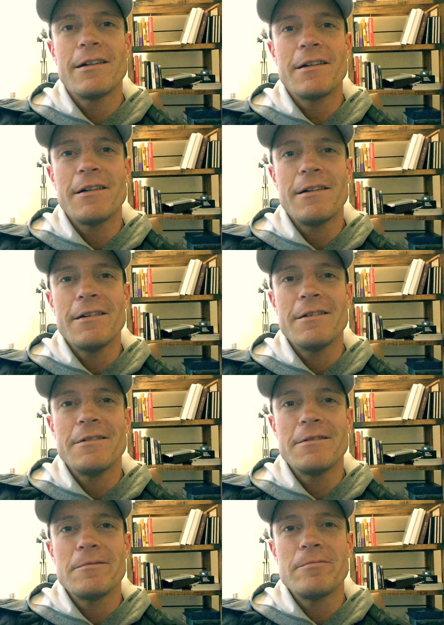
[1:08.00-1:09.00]

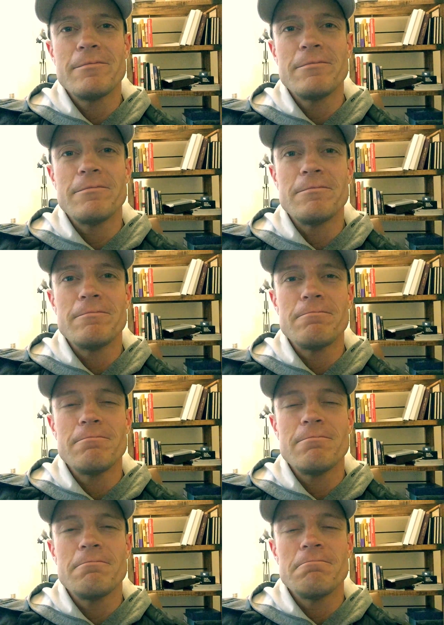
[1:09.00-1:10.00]

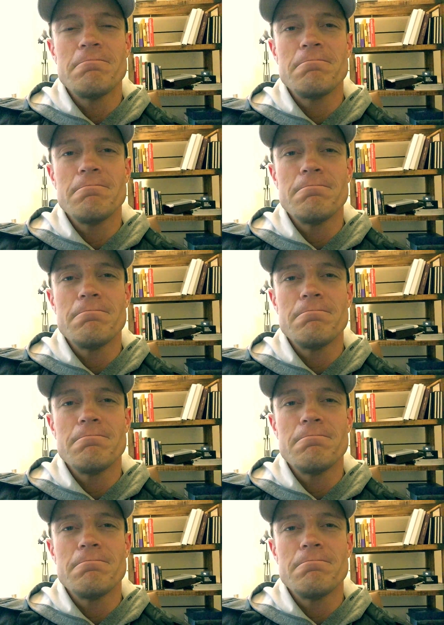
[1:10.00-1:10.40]
(no one is talking)